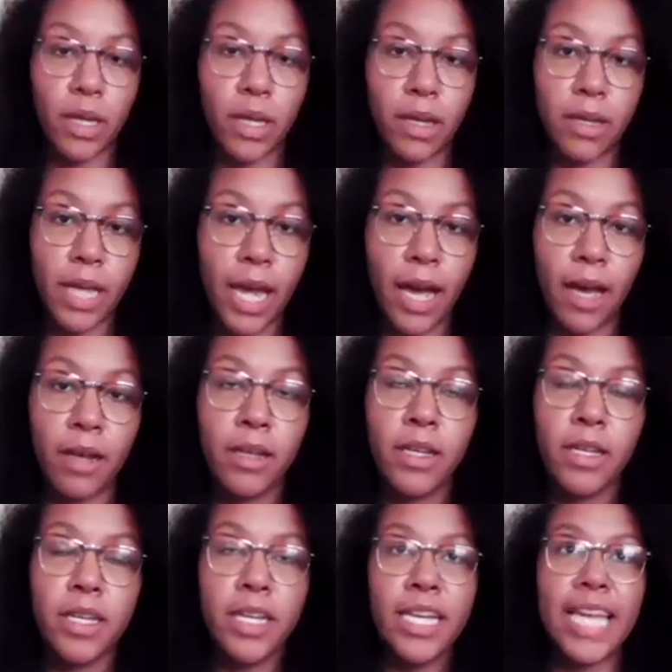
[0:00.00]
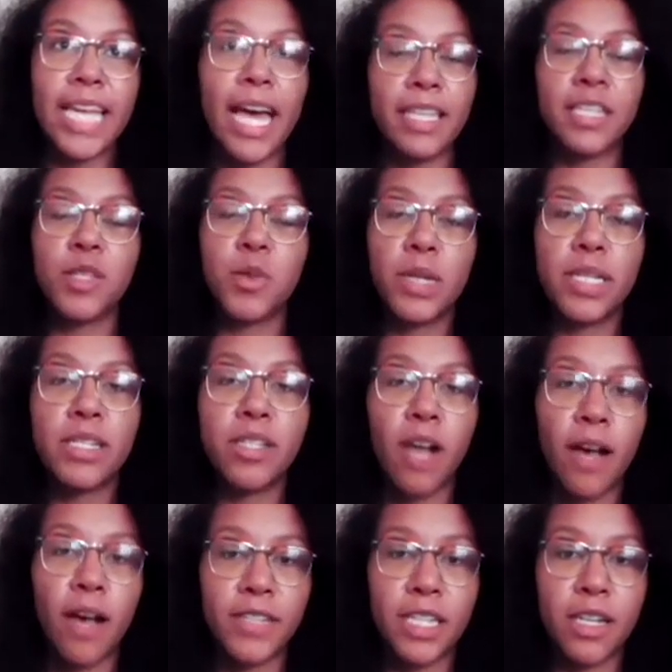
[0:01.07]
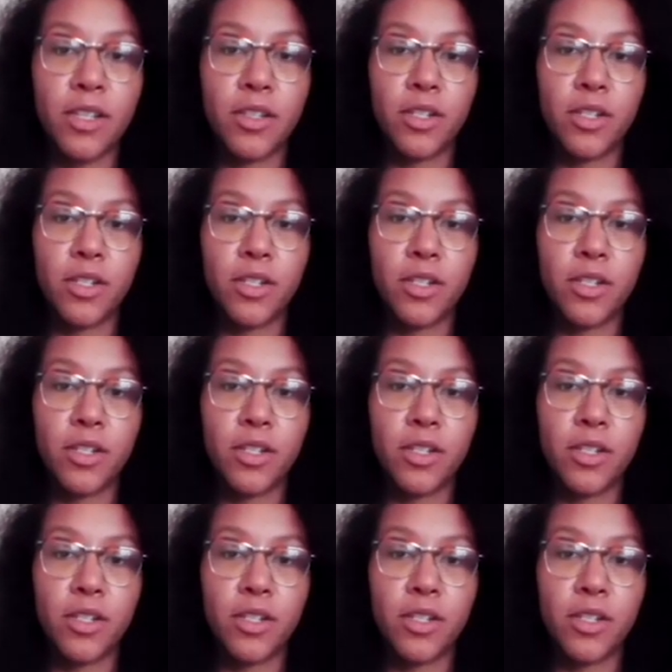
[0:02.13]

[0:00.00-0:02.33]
Yeah. Yeah, these 3 soft skills